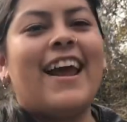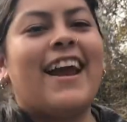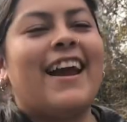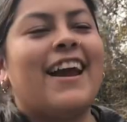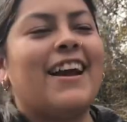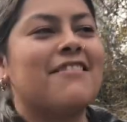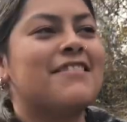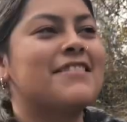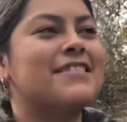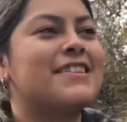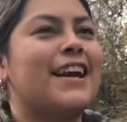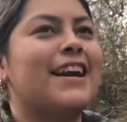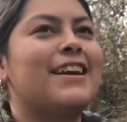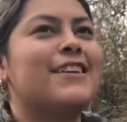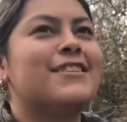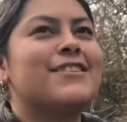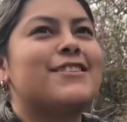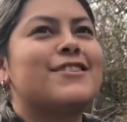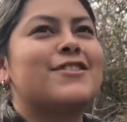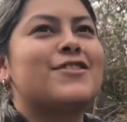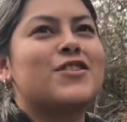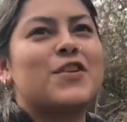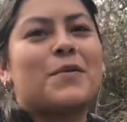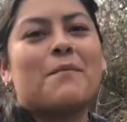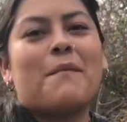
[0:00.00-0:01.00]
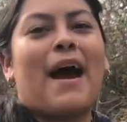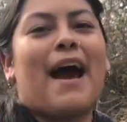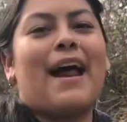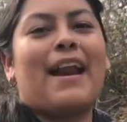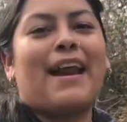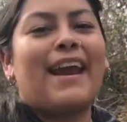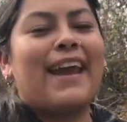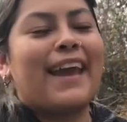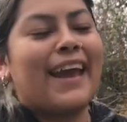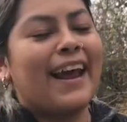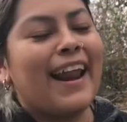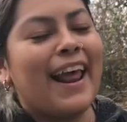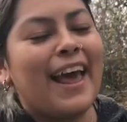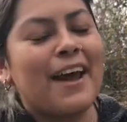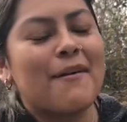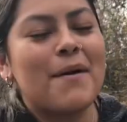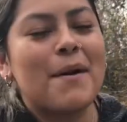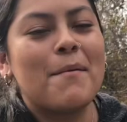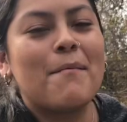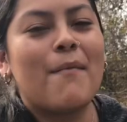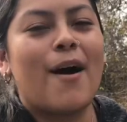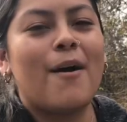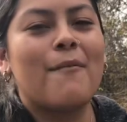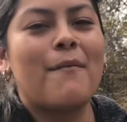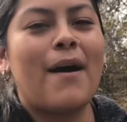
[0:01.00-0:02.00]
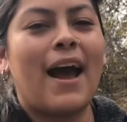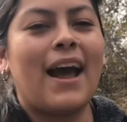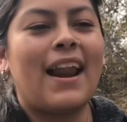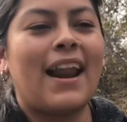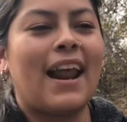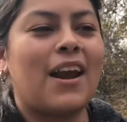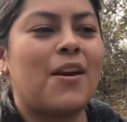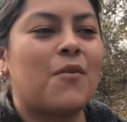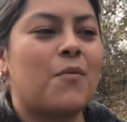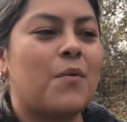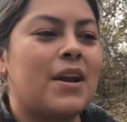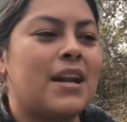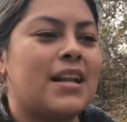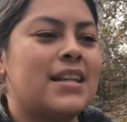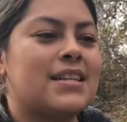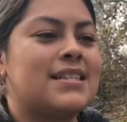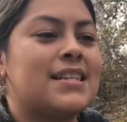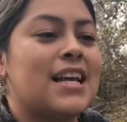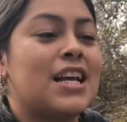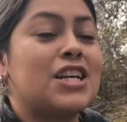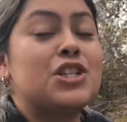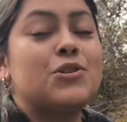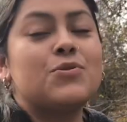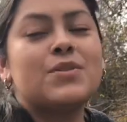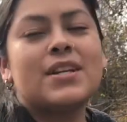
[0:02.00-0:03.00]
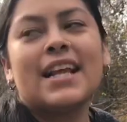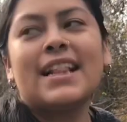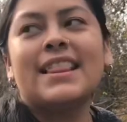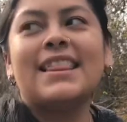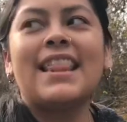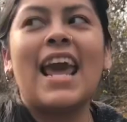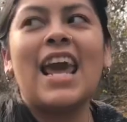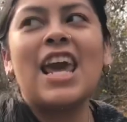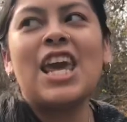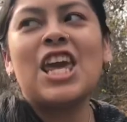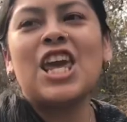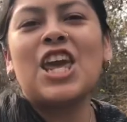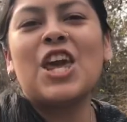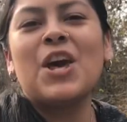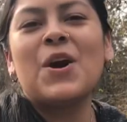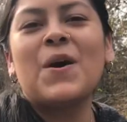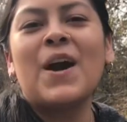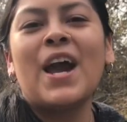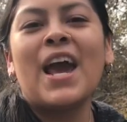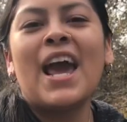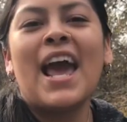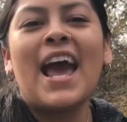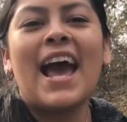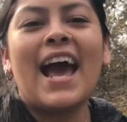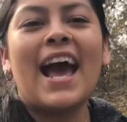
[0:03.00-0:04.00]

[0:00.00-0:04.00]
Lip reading: Like I was like just dramatic. And like my mom had like went inside, she was like, thank you.